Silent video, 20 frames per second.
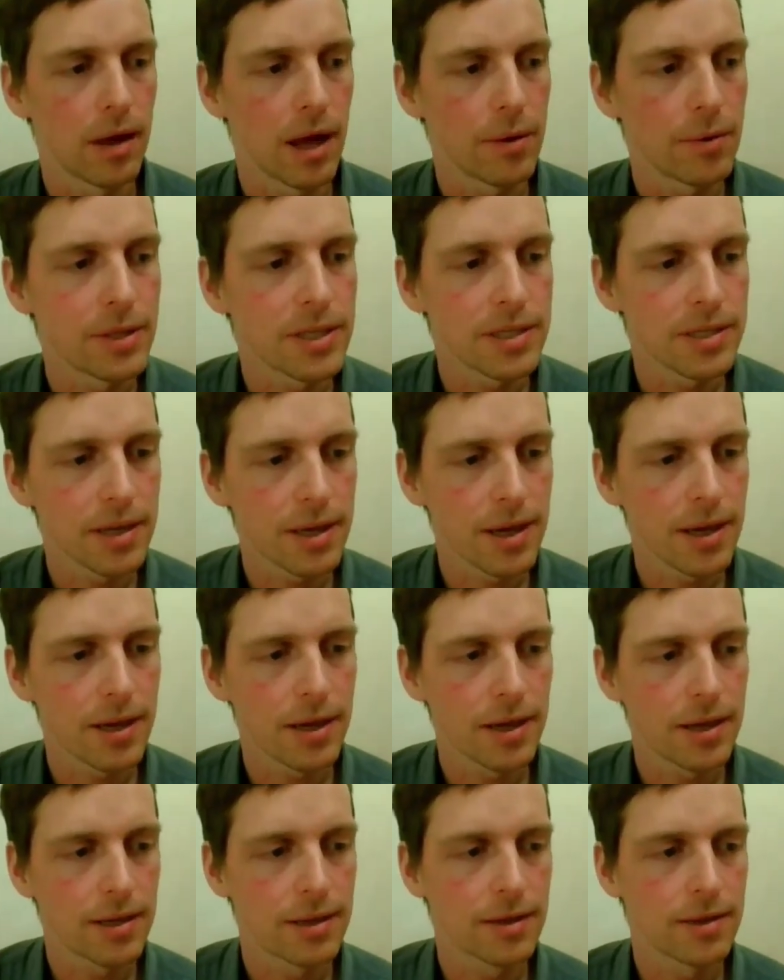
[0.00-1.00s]
would say
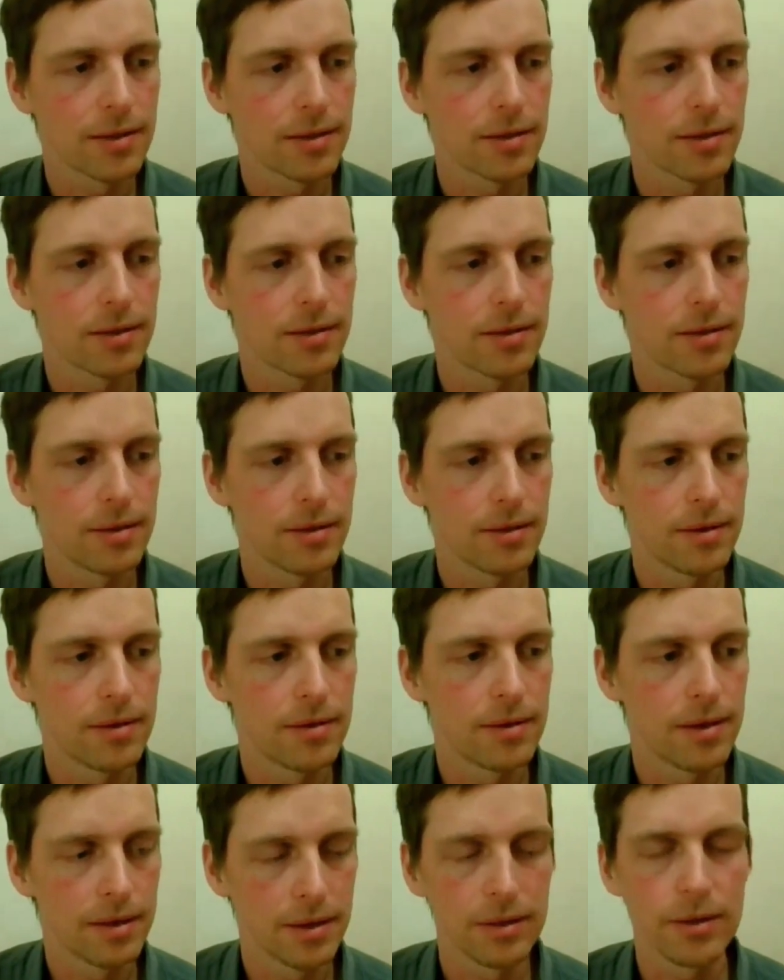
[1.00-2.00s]
in
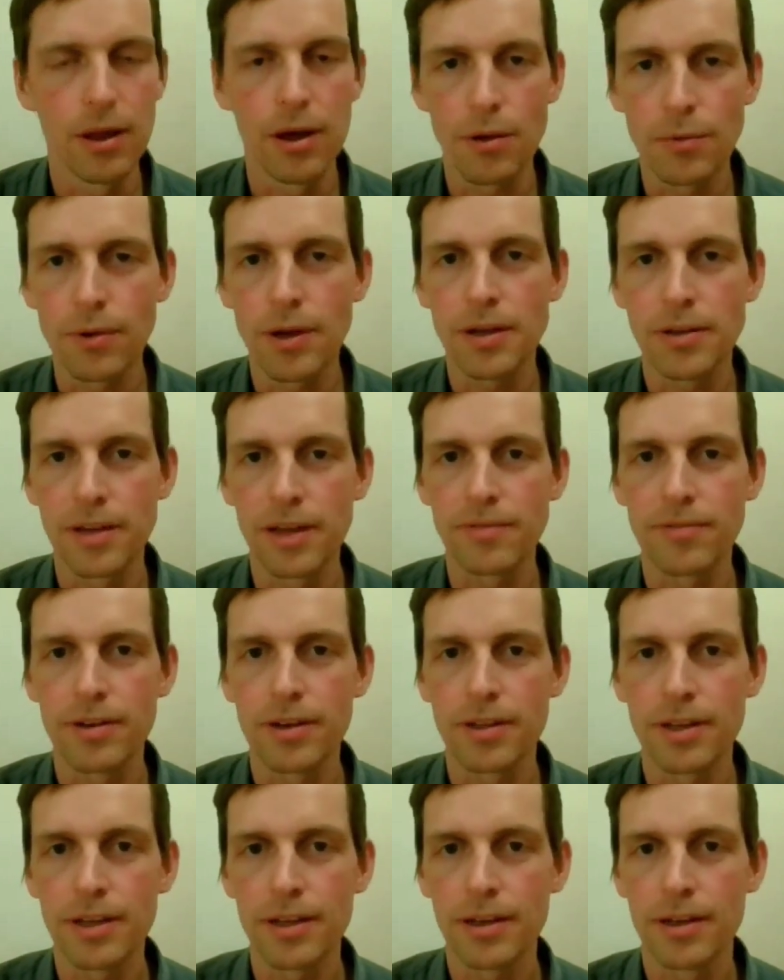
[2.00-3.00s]
the long run,
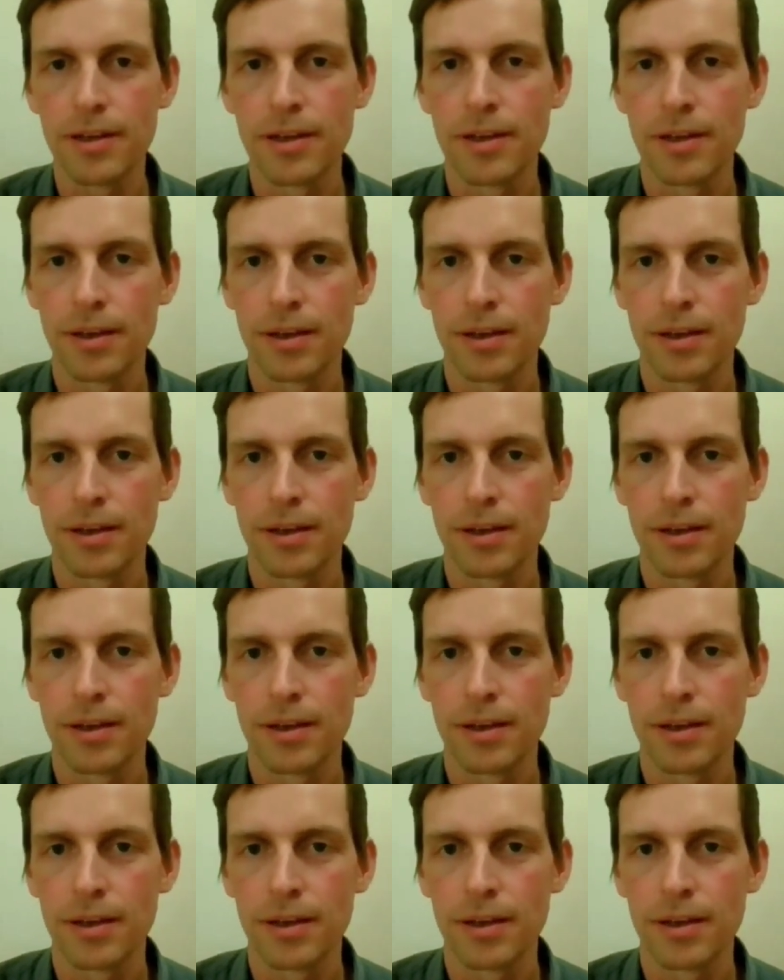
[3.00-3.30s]
definitely.